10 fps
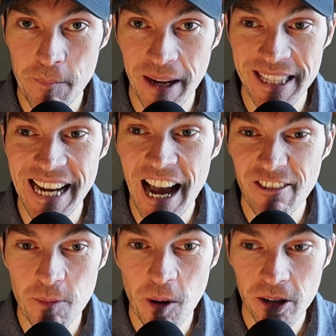
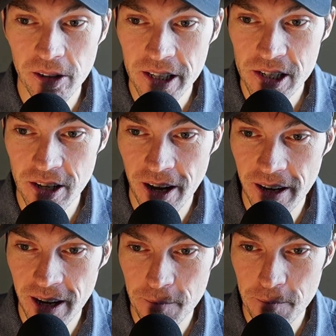dive bar list on
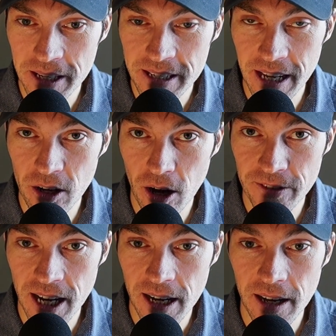
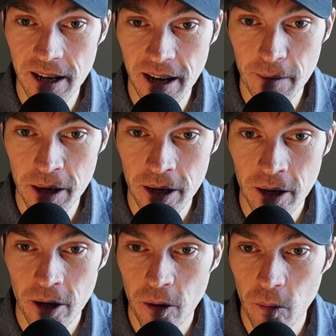baystategolf.com,
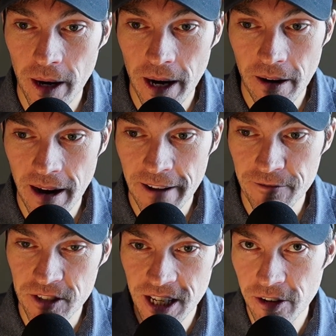where
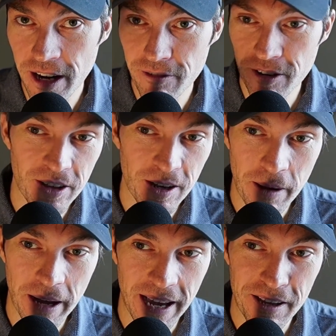I've tiered everything
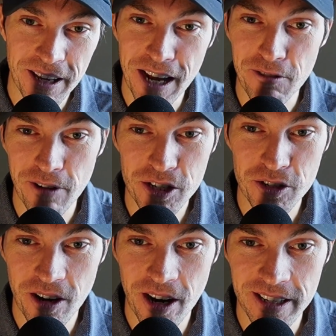by kind of
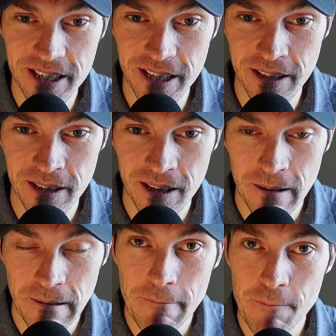restaurants, and
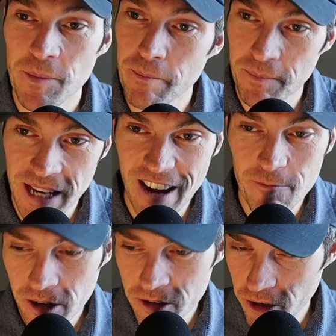dive
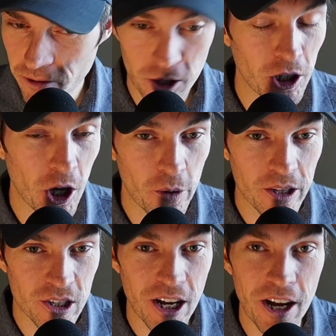bars are the
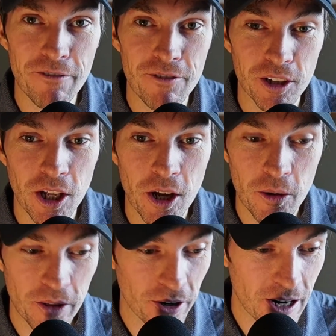lowest of the
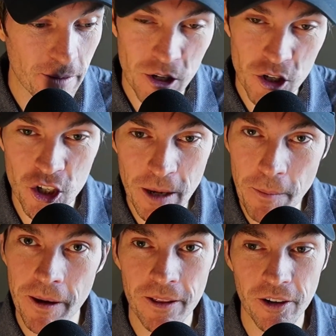low. They're going to be cheap.
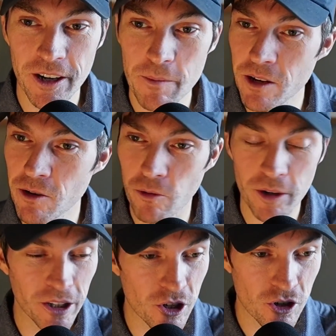They're going to be
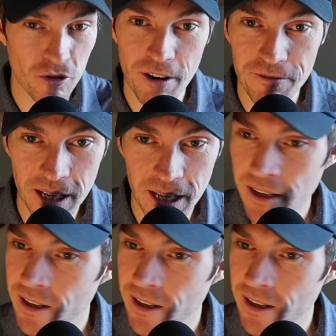really scruffy,